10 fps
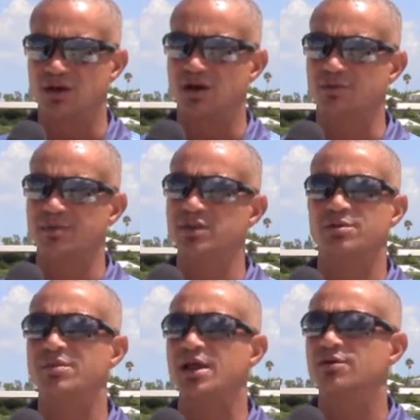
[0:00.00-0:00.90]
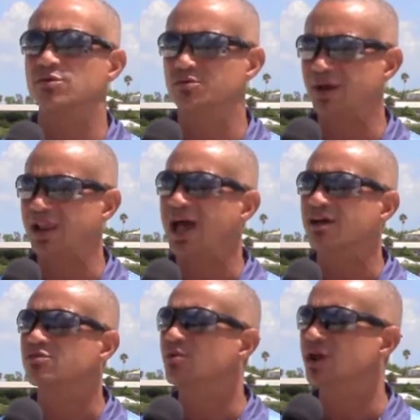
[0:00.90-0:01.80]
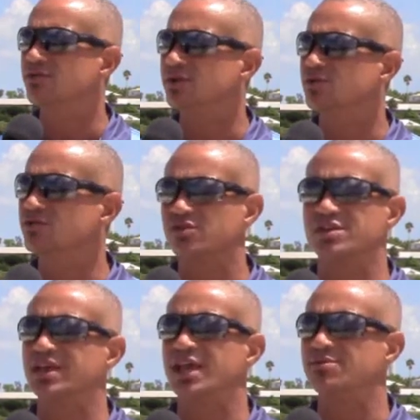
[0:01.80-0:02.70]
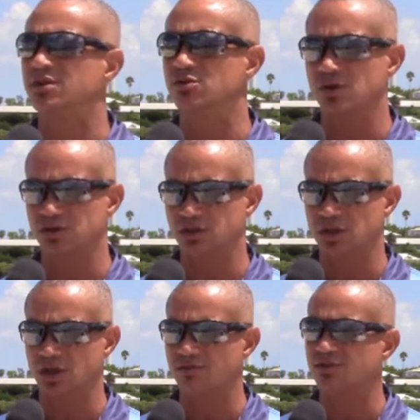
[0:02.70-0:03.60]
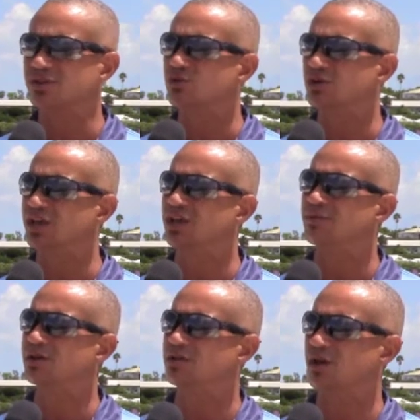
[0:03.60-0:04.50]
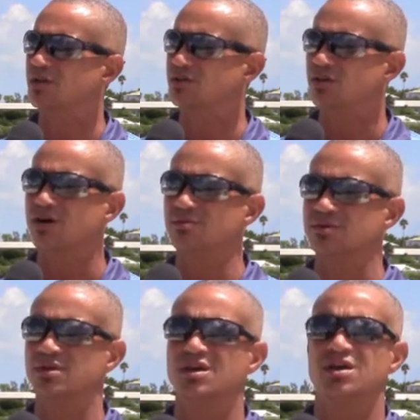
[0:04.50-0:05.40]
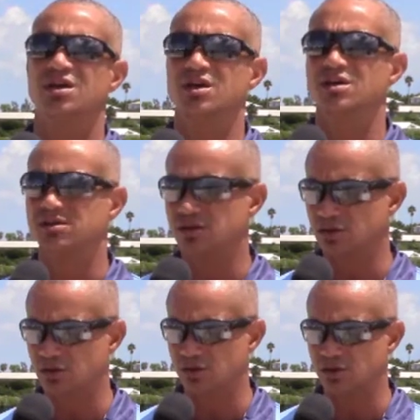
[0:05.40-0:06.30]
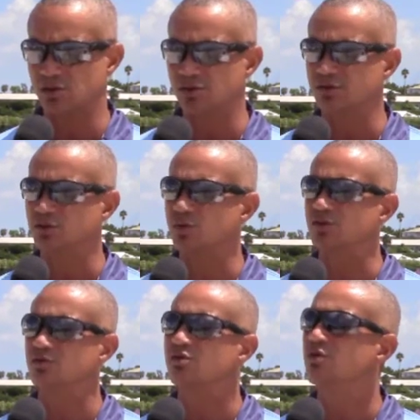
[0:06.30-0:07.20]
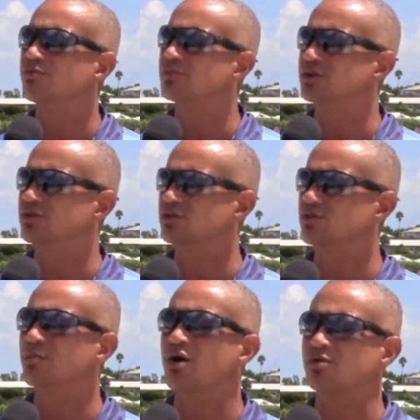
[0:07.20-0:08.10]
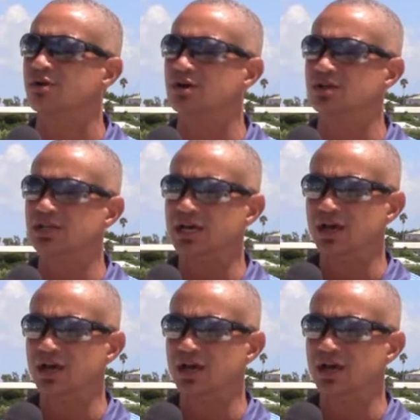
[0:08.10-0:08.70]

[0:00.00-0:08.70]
um, it didn't matter if it was my last or whatever. It was just a game situation. I take every single game as it, as it comes. And, you know, the situation called for me just to buckle down.